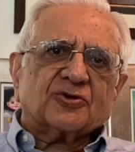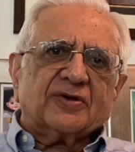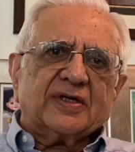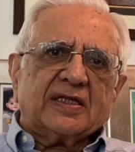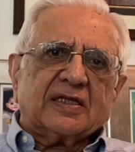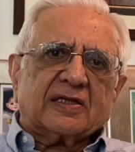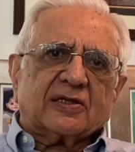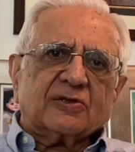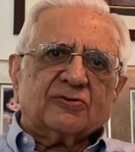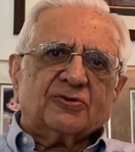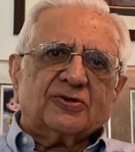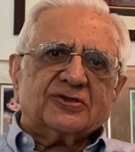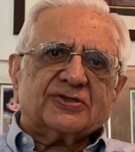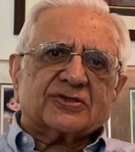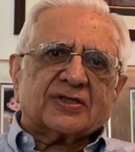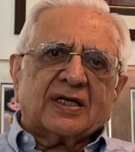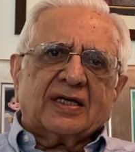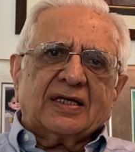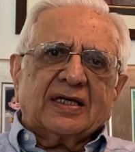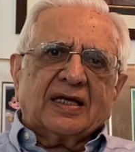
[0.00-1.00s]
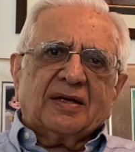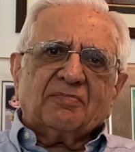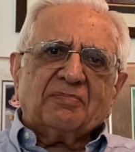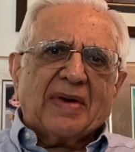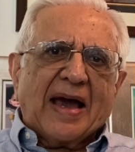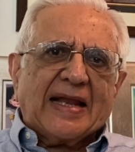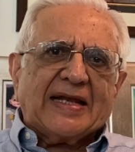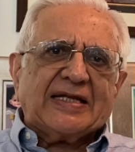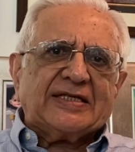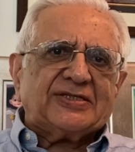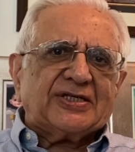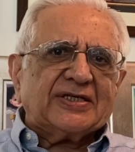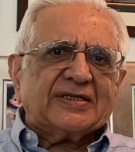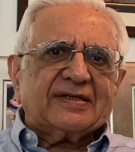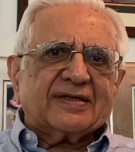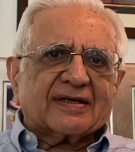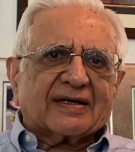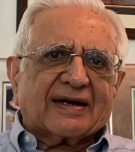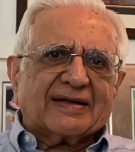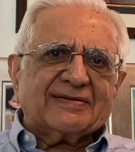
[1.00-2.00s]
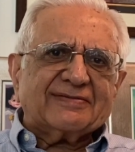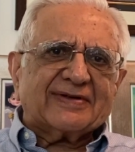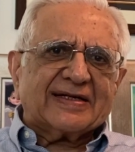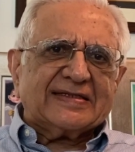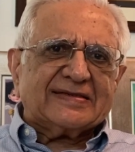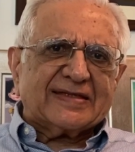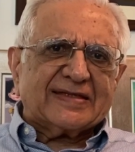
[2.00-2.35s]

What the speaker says: includes managing the country's